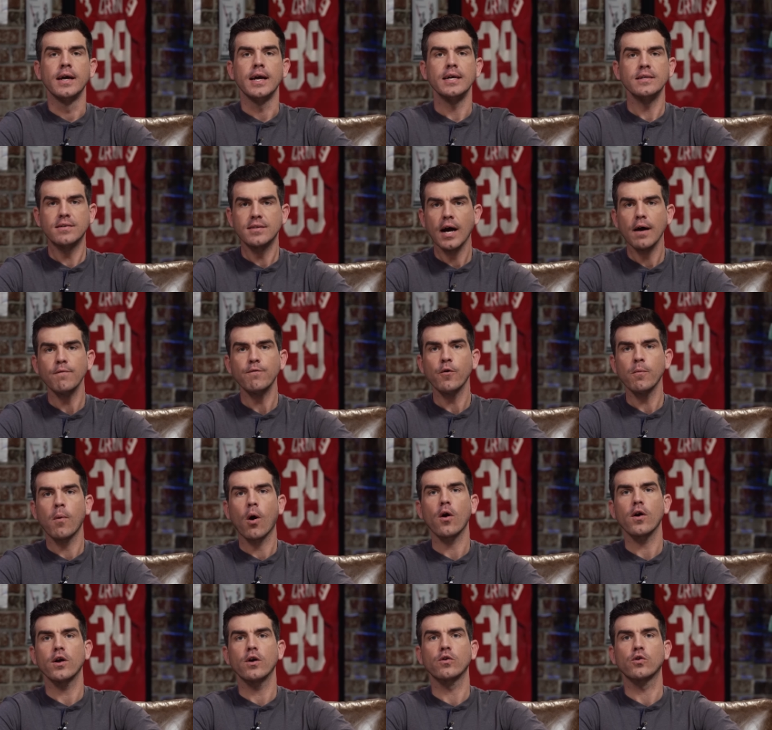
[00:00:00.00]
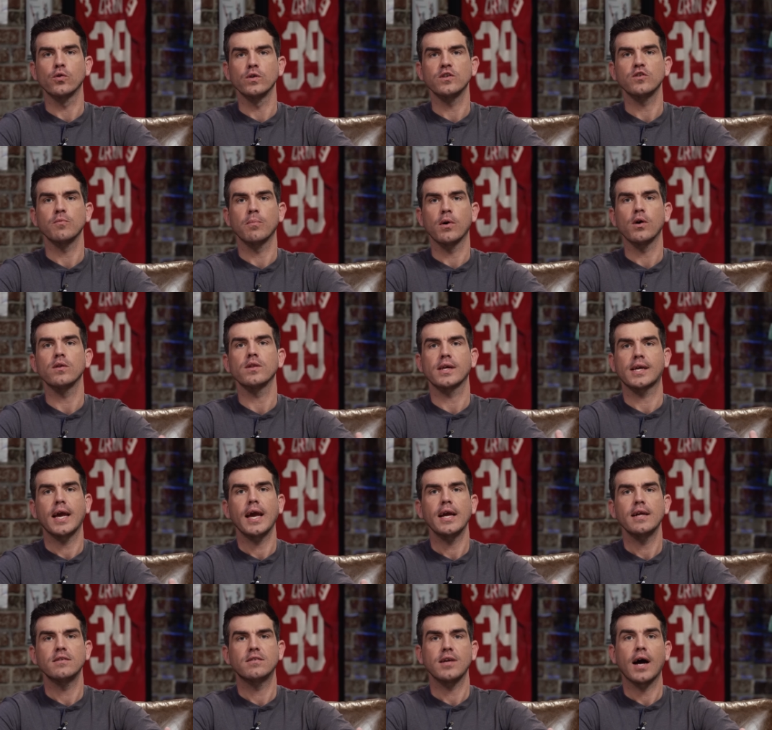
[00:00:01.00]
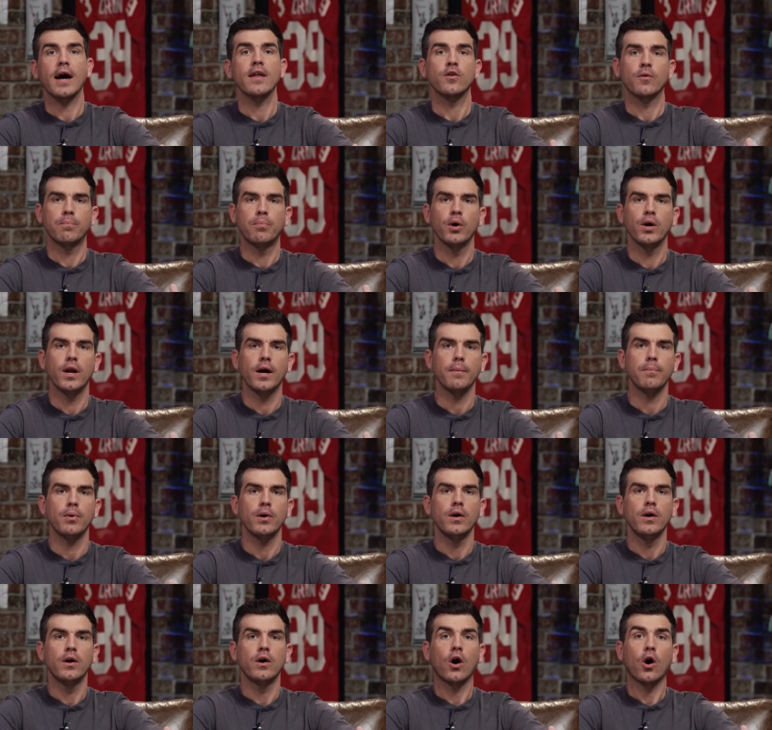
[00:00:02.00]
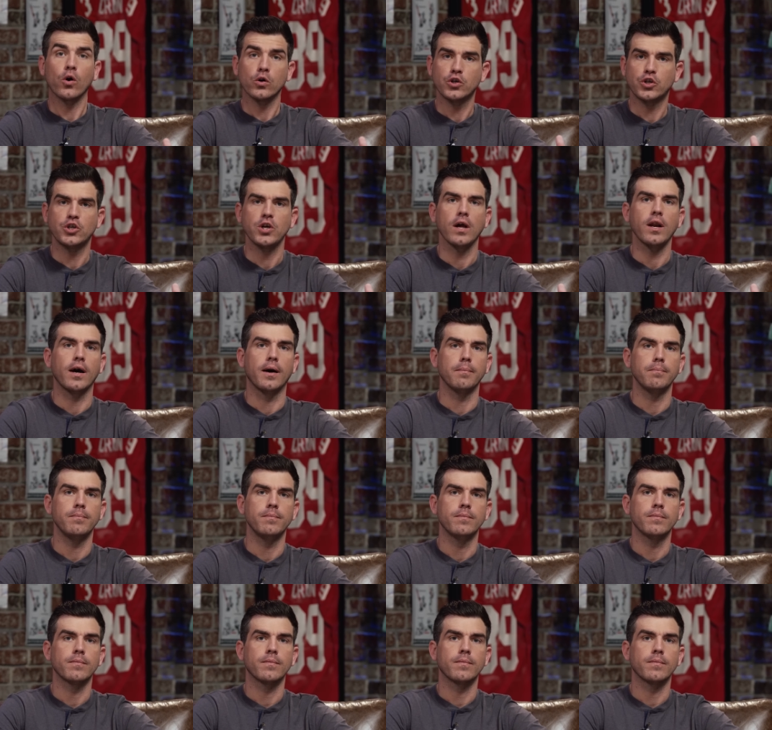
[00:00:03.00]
it's time for Mario Cristobal and the Canes to either put up or shut up.